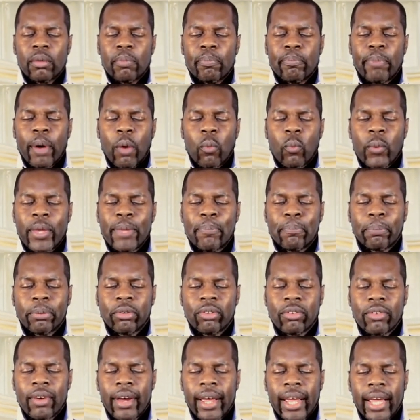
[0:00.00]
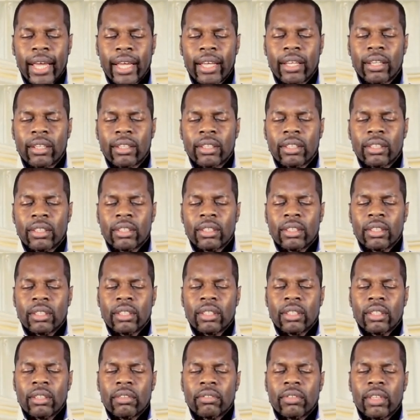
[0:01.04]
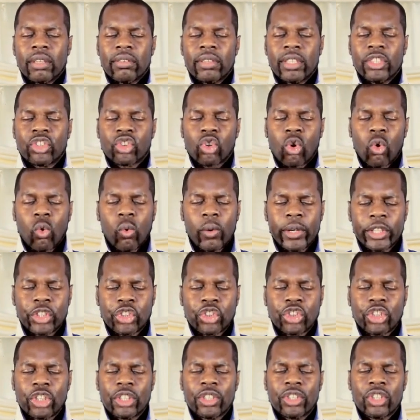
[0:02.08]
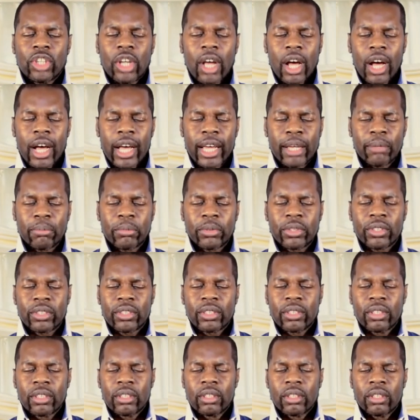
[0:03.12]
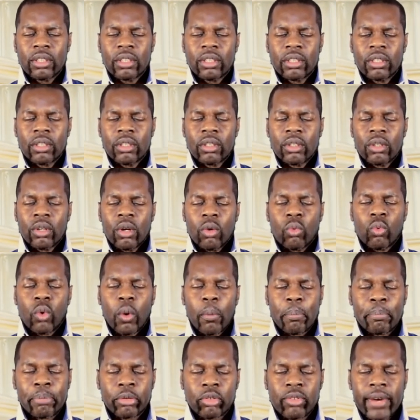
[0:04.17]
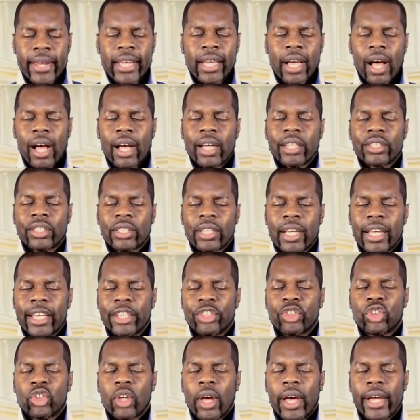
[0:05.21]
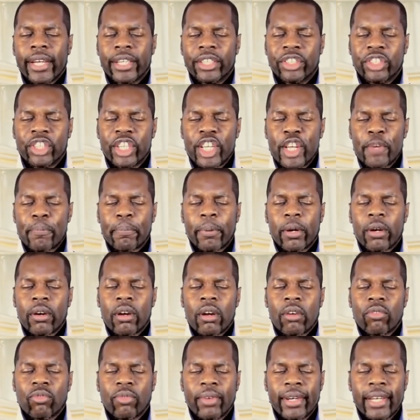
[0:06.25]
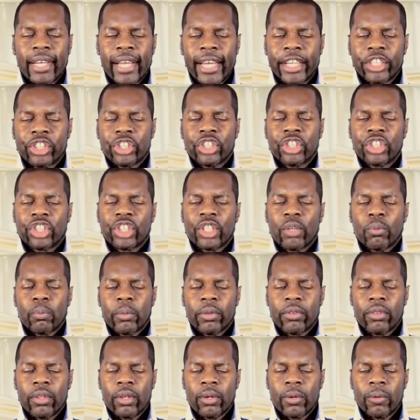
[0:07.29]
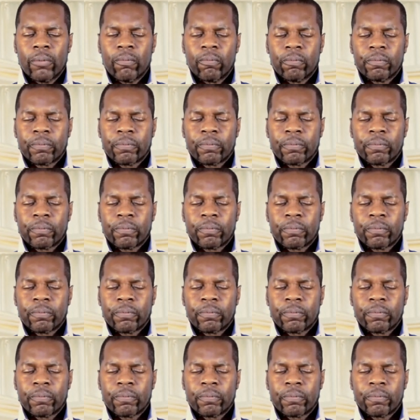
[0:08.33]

But we pray that these question times will bring us into a deeper relationship with you.